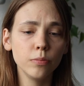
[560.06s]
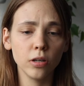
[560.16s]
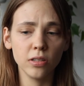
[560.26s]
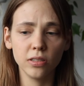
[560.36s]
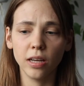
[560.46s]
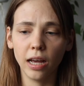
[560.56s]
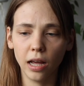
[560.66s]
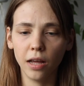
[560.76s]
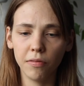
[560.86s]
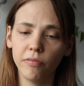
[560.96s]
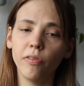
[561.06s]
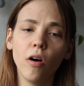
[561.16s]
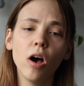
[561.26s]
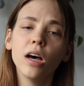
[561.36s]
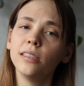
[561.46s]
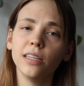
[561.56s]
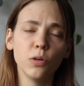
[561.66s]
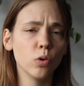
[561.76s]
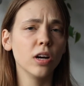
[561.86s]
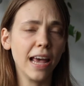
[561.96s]
because I thought they
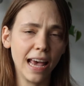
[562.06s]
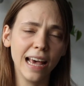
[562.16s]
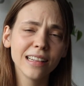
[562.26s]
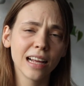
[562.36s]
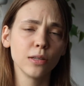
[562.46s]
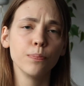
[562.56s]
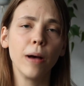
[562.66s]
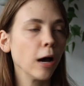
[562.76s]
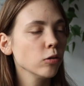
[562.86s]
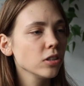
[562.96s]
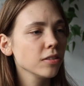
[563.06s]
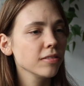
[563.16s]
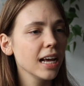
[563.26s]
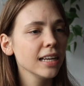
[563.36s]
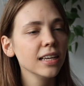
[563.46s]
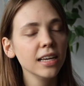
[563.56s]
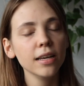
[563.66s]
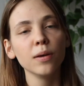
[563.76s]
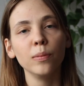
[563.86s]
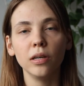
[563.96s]
had like the powder of that,
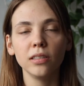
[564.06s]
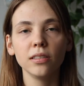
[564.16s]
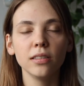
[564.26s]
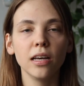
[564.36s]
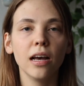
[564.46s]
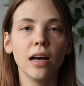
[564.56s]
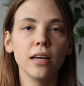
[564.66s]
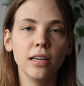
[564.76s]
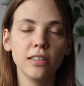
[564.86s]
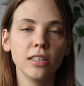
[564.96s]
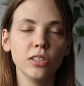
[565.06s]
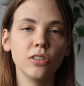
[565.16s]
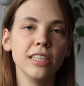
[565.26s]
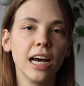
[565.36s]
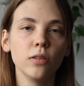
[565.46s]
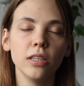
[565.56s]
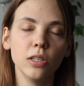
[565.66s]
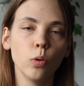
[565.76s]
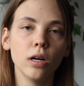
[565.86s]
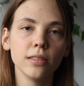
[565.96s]
but it turned out
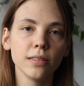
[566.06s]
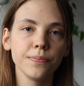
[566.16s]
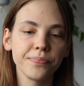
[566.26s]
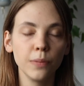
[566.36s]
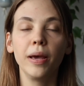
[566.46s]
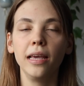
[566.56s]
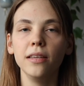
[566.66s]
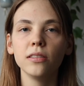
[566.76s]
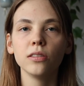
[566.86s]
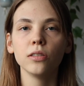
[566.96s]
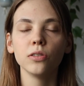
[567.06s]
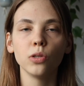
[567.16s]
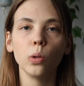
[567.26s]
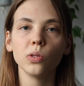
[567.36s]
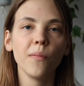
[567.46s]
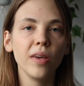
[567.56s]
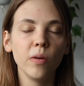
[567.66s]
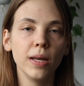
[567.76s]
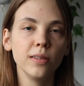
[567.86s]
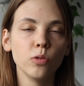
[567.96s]
it was the paste, so something
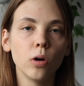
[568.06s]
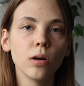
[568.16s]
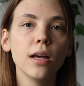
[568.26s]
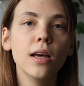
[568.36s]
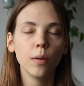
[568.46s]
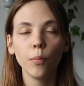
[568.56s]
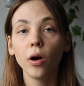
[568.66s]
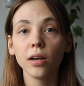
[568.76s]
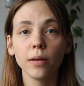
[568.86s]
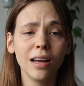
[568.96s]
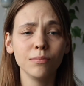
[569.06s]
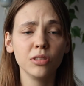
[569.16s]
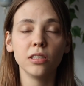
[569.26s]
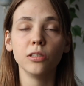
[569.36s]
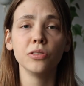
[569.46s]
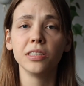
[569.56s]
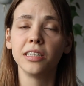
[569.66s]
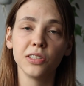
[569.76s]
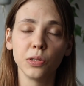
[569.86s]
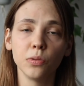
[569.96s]
went wrong, but I'm still using
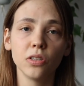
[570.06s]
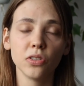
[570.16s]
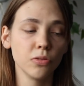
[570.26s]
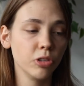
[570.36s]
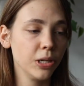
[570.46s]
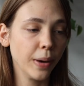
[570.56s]
it, so it doesn't really